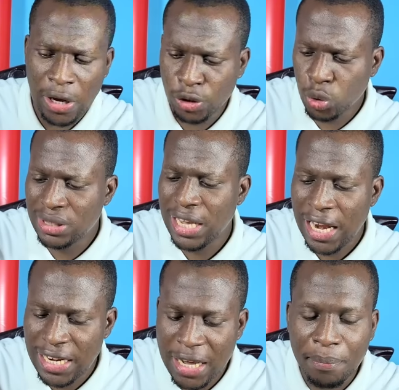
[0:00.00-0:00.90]
they're also
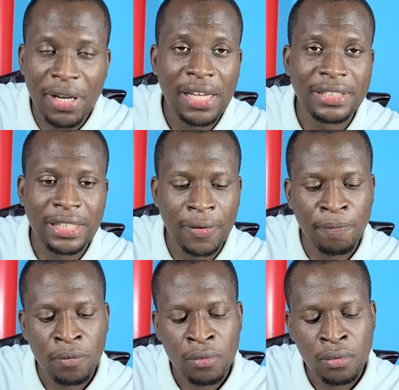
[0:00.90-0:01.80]
telling the players, say,
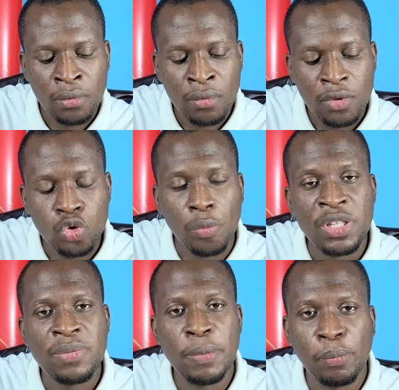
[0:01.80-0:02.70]
so
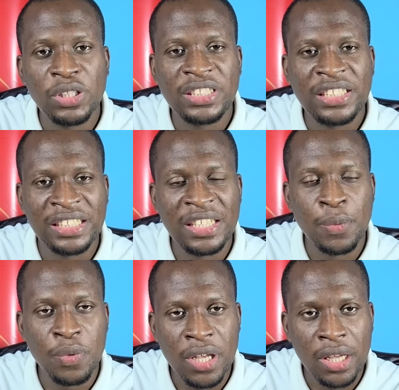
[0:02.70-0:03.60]
much me both season
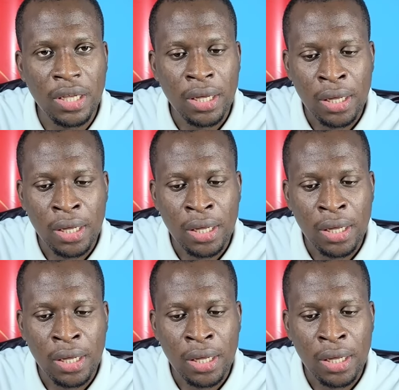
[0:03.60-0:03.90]
in ye.